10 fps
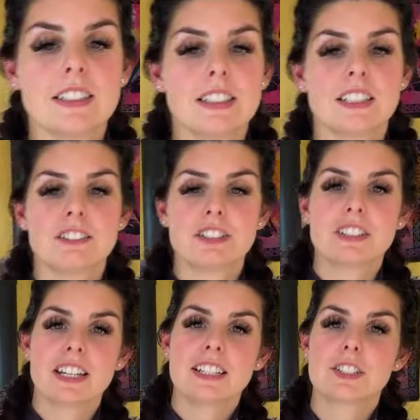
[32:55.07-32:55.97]
How are we doing,
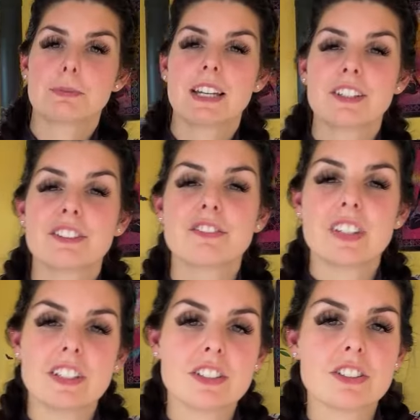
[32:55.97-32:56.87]
guys? I'm a health and
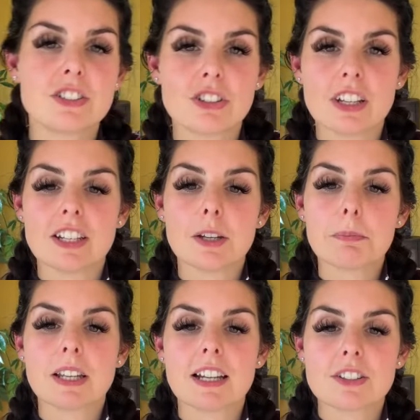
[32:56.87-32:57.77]
fitness trainer,
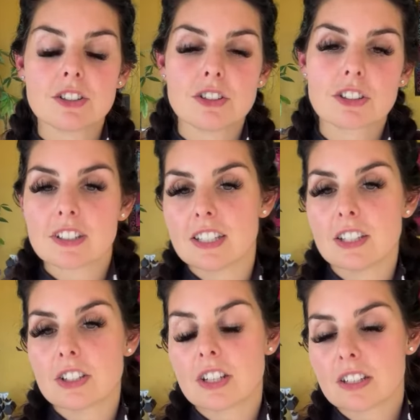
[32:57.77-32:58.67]
Pilates and yoga
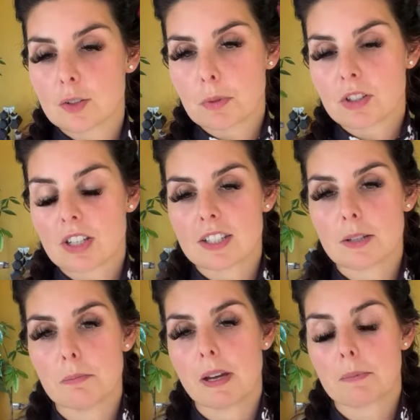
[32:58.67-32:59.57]
teacher, specialise
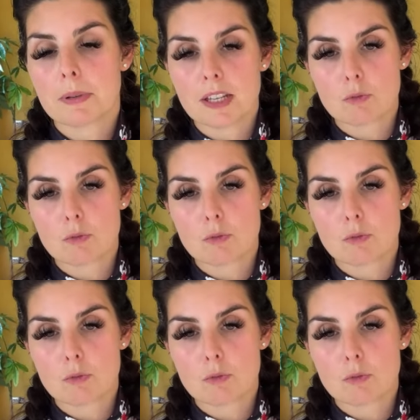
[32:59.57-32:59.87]
in back pain,